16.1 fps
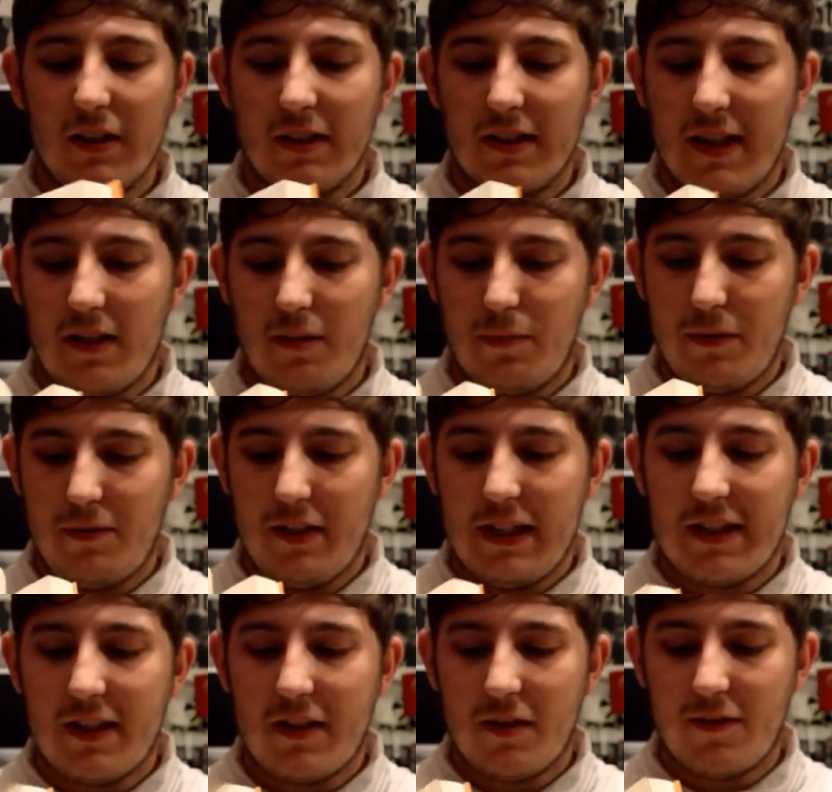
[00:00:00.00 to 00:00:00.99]
That'll be
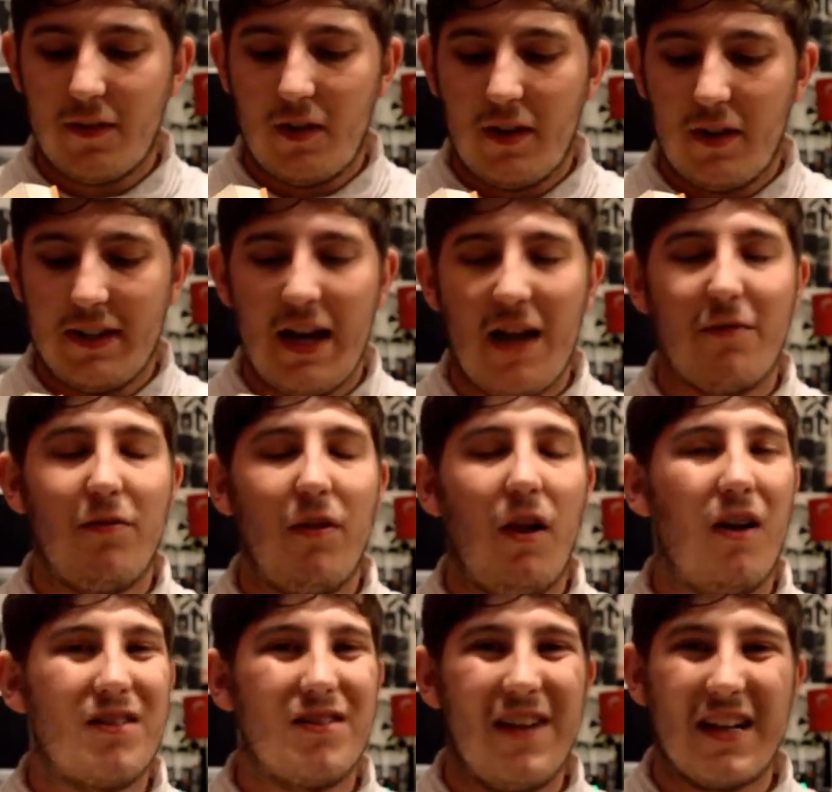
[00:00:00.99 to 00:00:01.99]
really useful, and I have
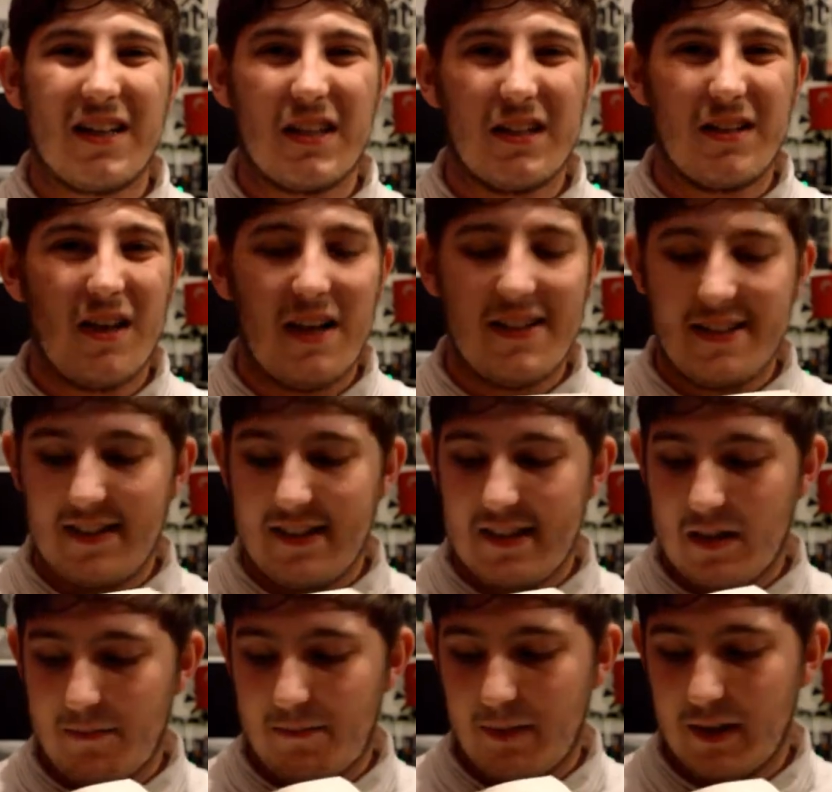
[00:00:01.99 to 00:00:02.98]
lots of exercises
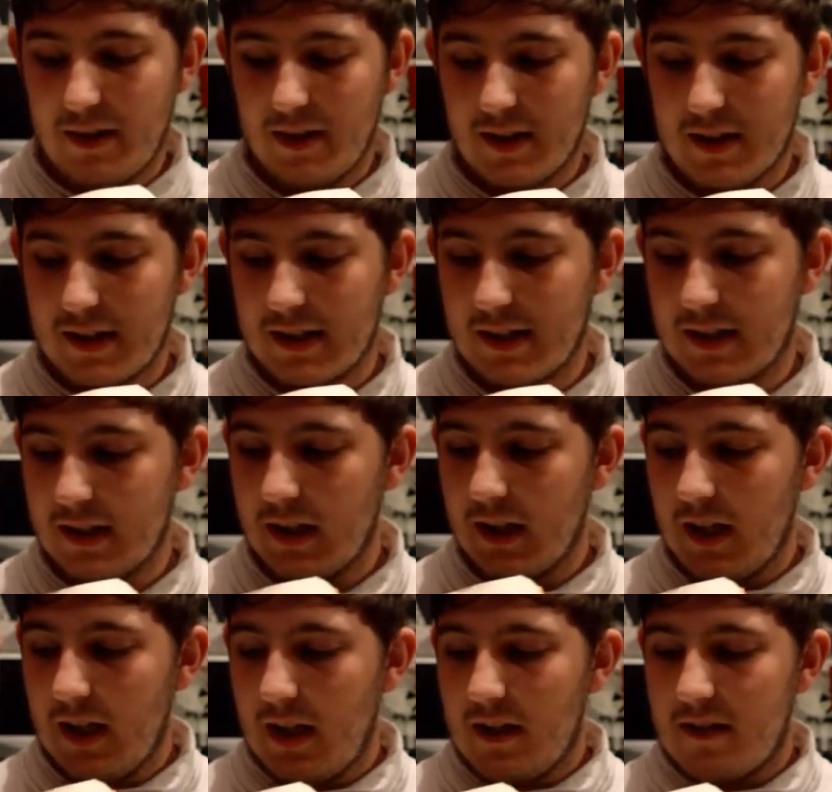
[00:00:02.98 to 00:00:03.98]
in the book.
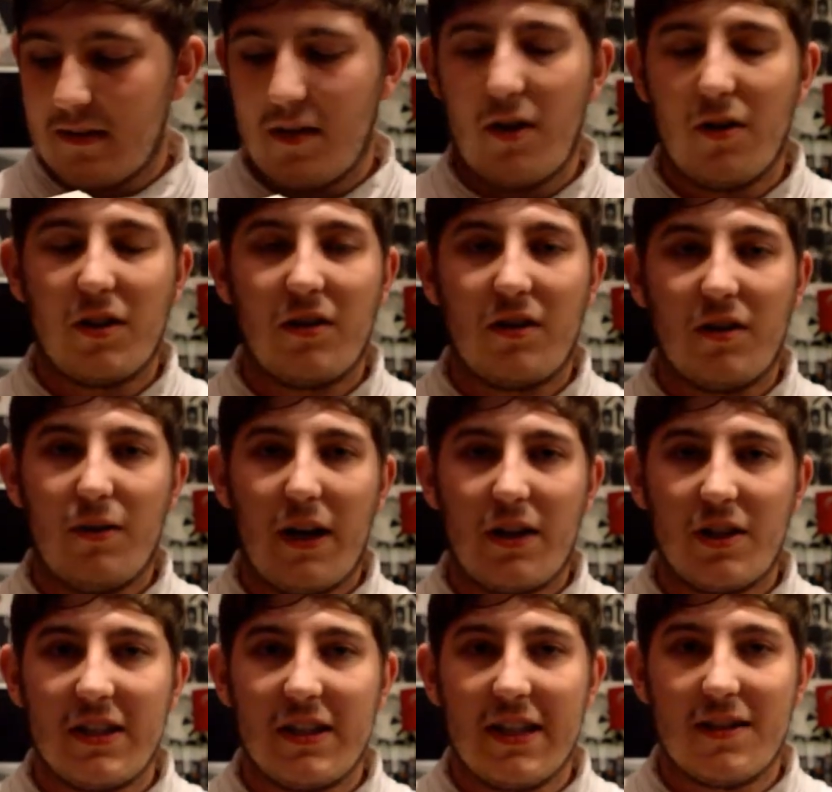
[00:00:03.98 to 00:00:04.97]
So you do
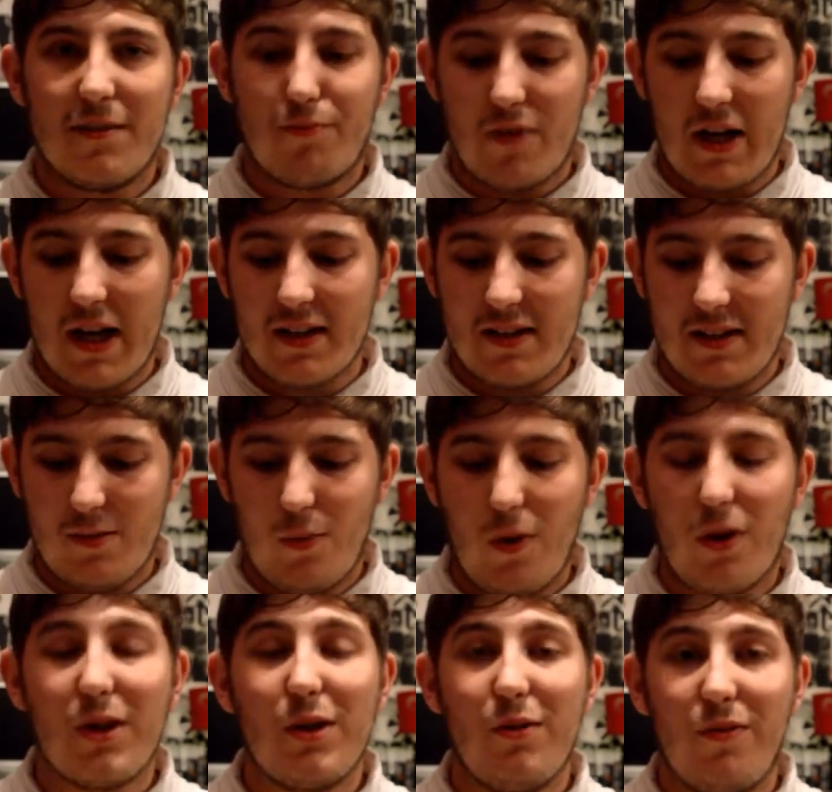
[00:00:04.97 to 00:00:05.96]
actually get to practice
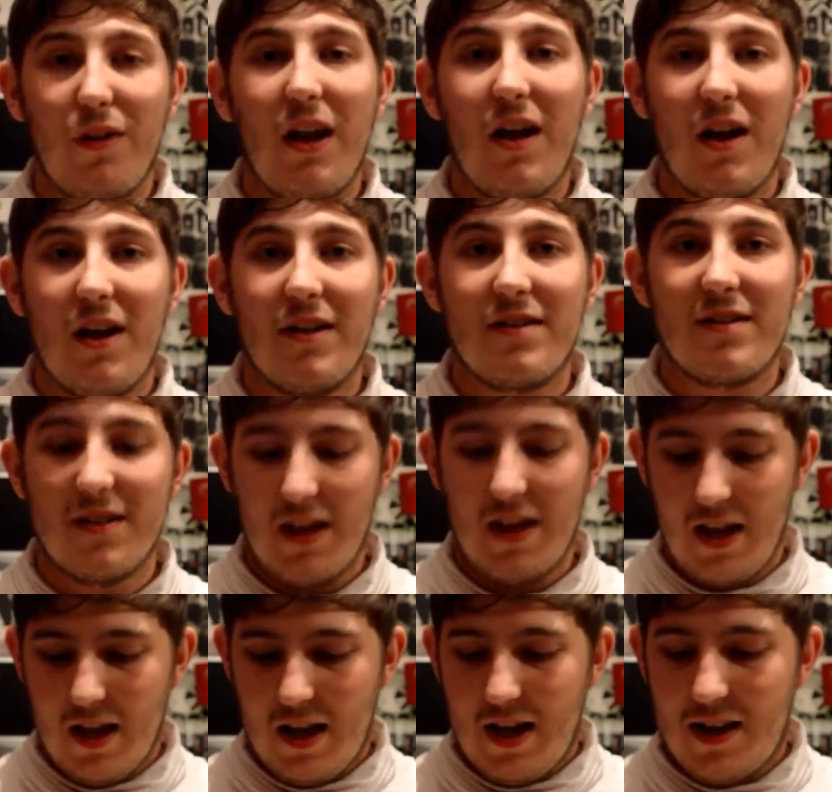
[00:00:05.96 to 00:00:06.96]
what you've learnt.
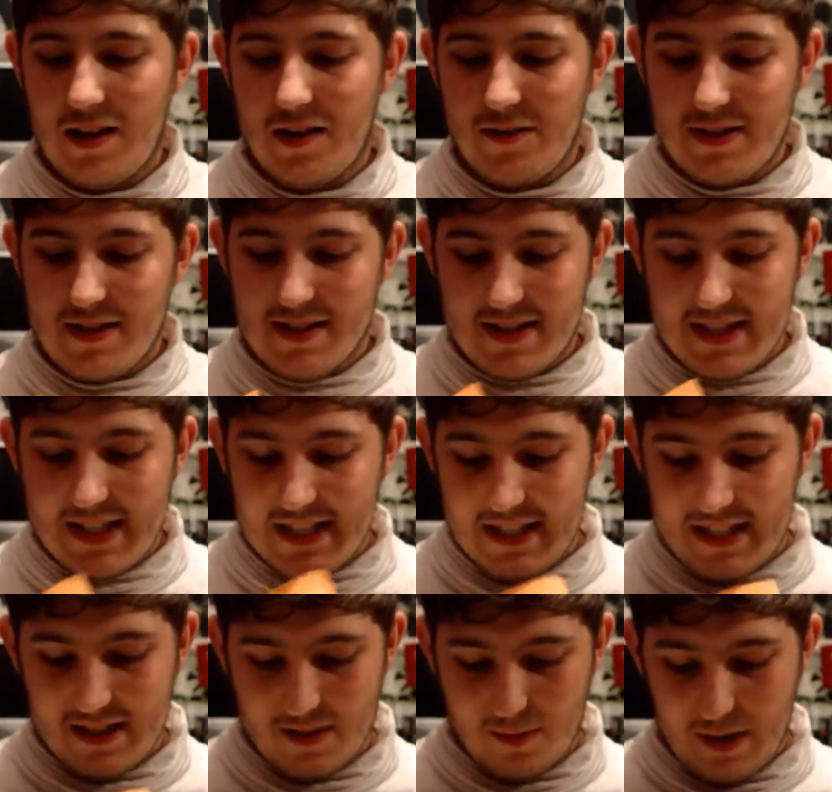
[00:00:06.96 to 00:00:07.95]
And there is a
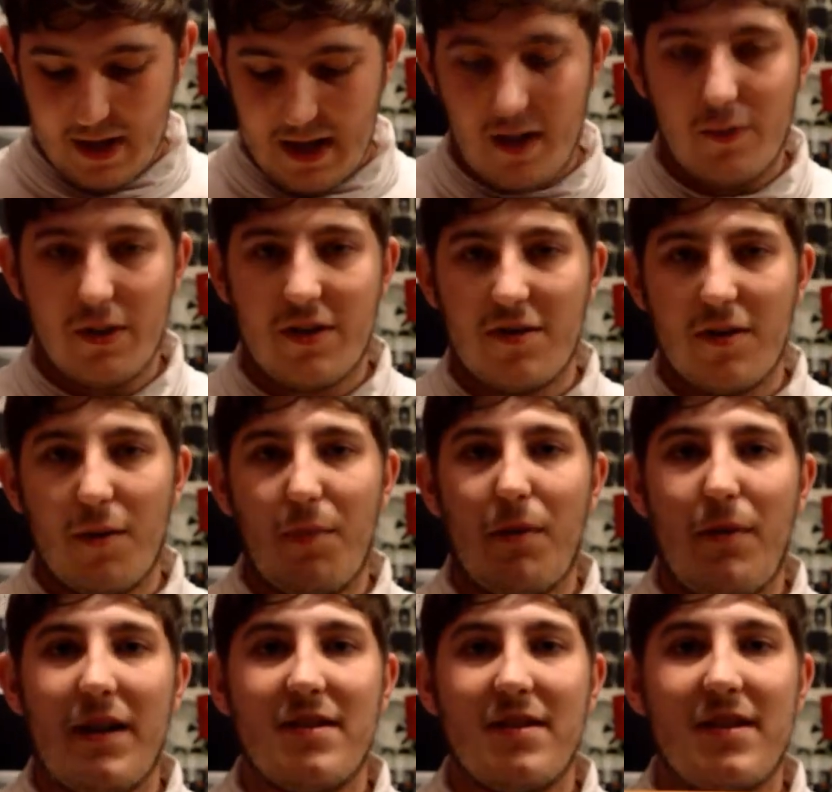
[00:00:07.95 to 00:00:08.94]
CD as well which
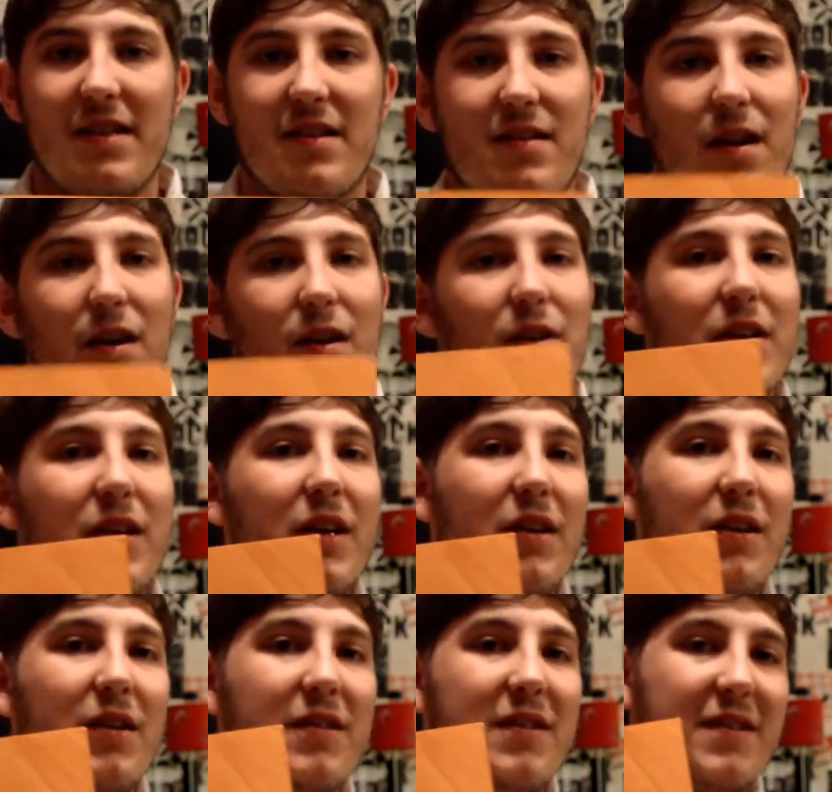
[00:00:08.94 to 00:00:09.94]
supplements it, so you
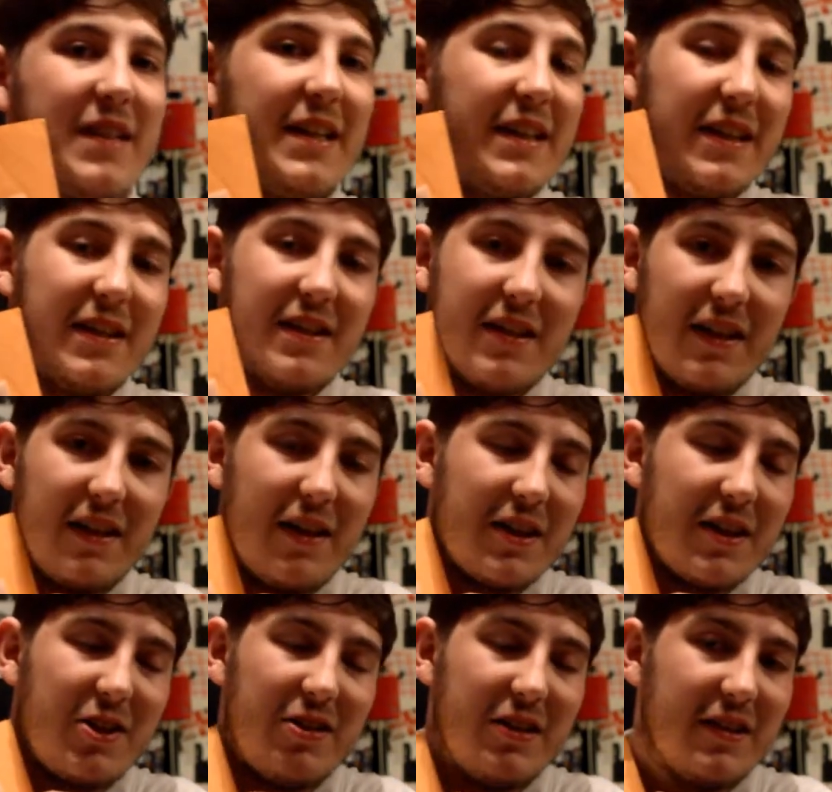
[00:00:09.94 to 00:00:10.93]
can use the CD to
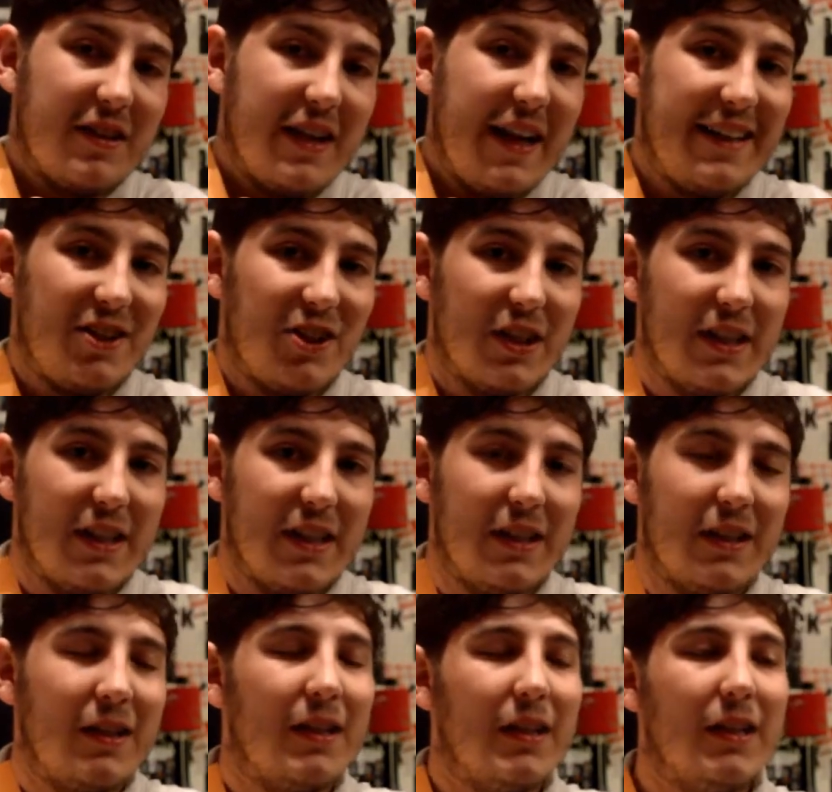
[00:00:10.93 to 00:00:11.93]
correct your intonation,